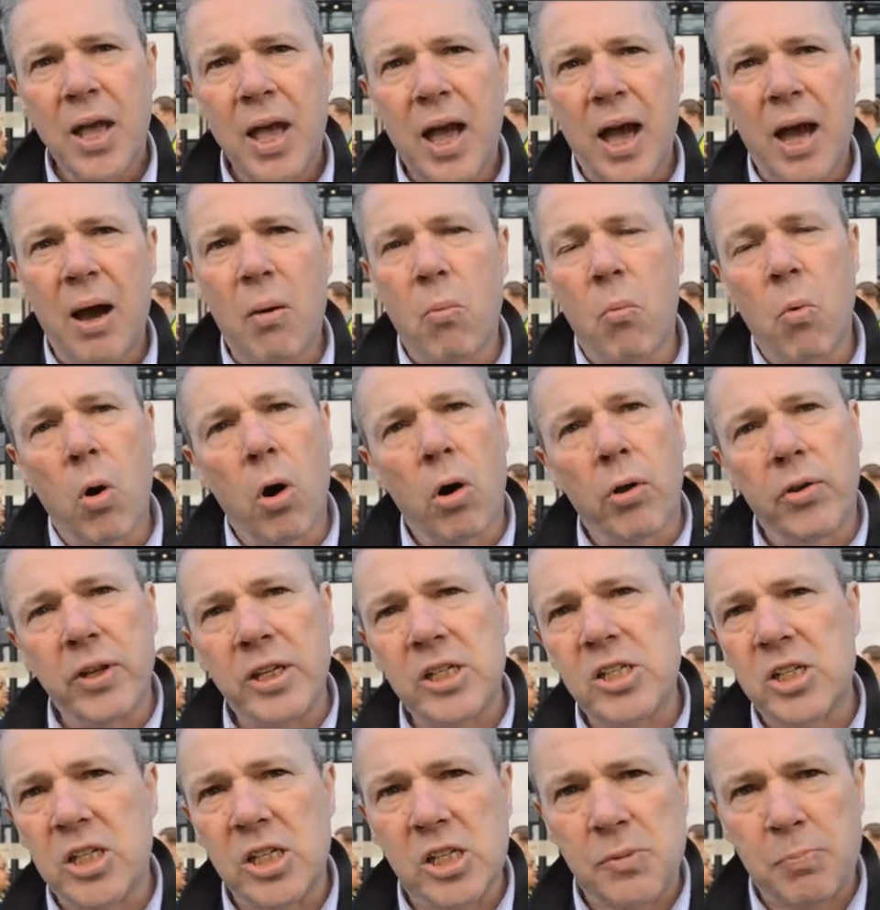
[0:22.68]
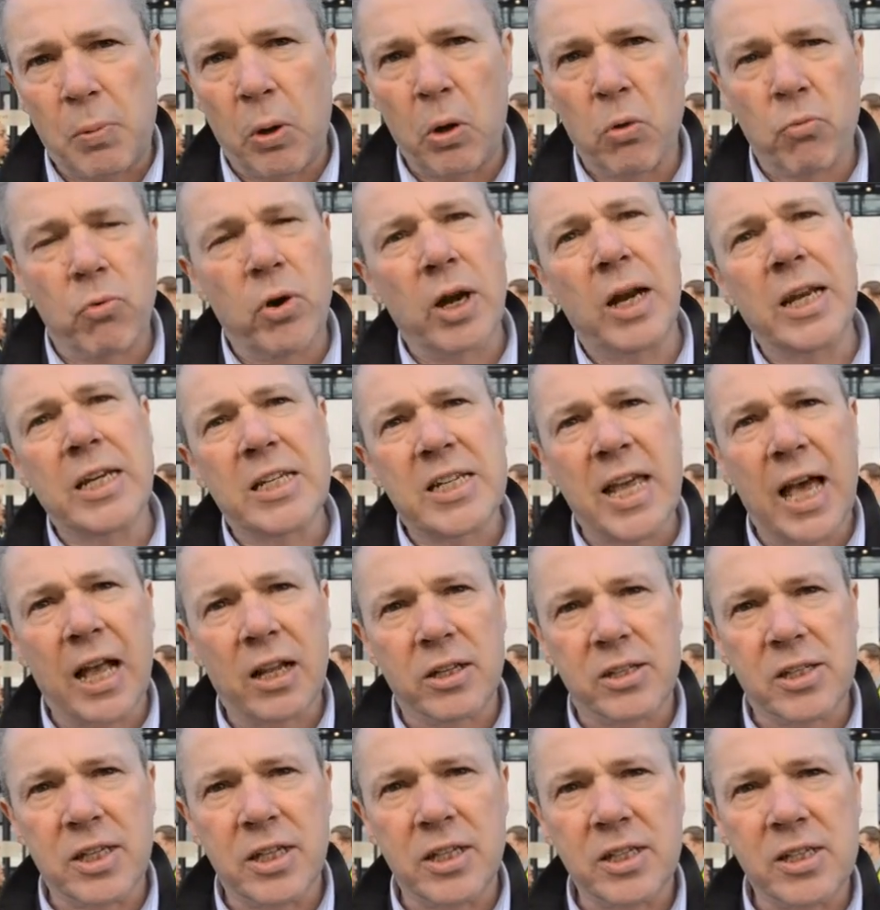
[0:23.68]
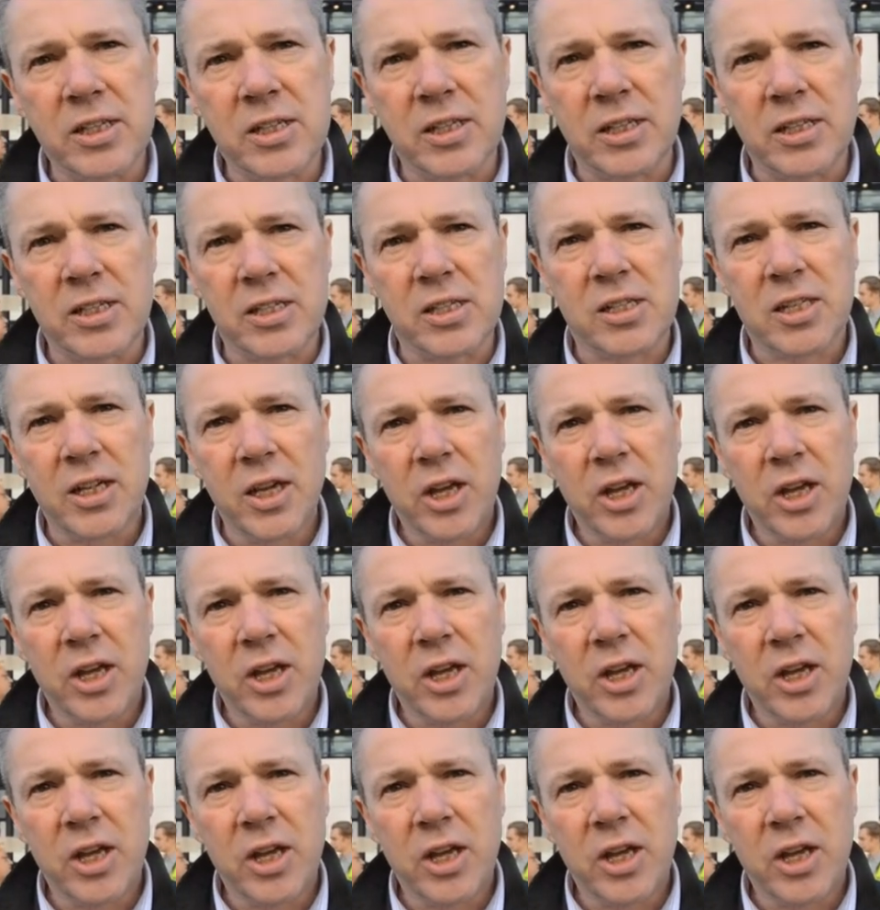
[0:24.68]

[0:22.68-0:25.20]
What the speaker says: And what this dispute really tells us is